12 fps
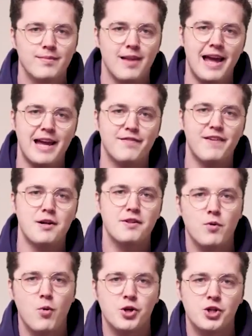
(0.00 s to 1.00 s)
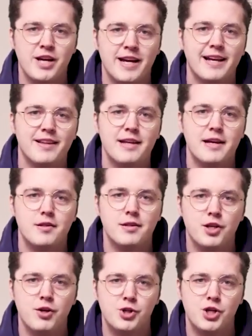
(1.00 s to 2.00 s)
Hey, thanks for watching this
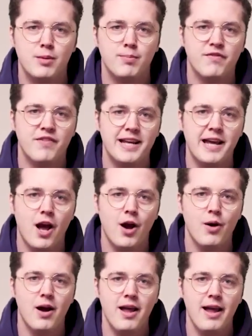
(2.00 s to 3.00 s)
YouTube video.